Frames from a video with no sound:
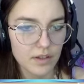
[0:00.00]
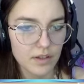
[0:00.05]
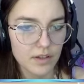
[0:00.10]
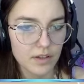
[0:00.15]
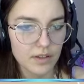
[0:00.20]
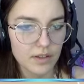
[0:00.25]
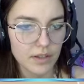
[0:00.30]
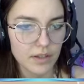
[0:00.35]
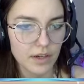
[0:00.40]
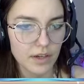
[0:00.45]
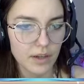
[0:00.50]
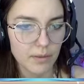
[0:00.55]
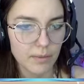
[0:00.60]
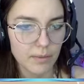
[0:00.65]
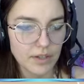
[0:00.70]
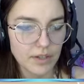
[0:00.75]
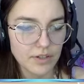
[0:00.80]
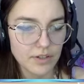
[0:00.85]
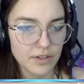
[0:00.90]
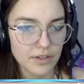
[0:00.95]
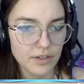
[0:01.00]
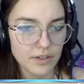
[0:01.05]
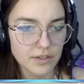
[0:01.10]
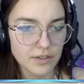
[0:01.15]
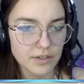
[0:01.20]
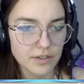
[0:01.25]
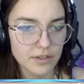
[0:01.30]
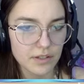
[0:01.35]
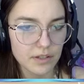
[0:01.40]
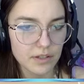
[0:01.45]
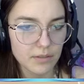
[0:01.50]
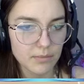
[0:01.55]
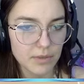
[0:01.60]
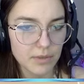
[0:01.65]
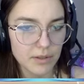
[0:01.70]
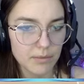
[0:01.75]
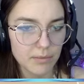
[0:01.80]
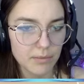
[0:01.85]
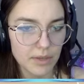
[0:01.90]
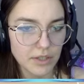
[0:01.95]
And then I imagine this is gonna
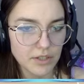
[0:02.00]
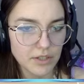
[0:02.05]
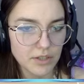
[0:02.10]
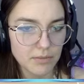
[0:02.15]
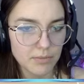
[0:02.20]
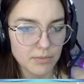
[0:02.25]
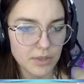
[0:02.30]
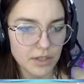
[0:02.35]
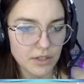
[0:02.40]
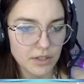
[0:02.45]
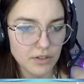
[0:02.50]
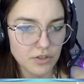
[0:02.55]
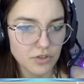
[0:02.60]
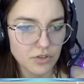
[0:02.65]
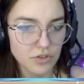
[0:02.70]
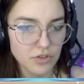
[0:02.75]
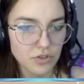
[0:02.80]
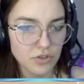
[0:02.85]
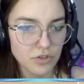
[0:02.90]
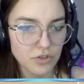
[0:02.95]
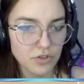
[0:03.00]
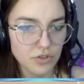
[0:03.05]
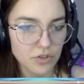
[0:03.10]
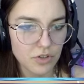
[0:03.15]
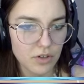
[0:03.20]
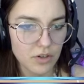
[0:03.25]
be a matchy match.